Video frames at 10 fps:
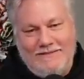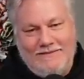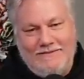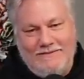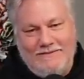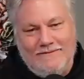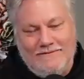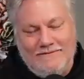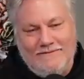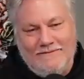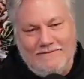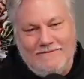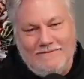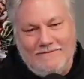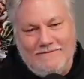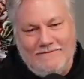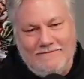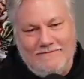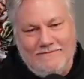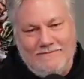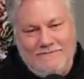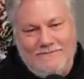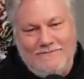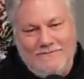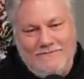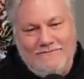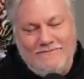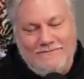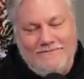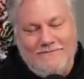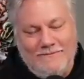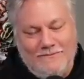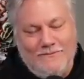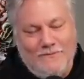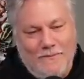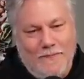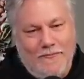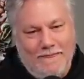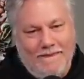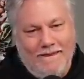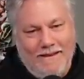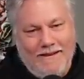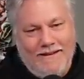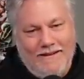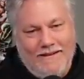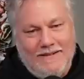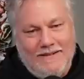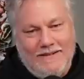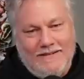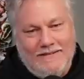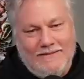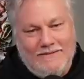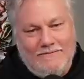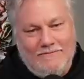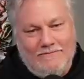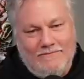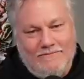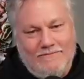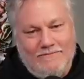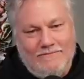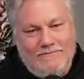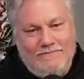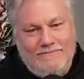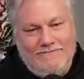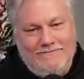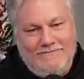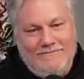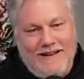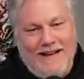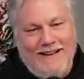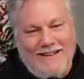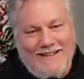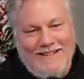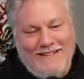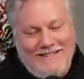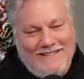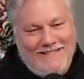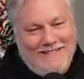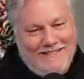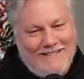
(not speaking)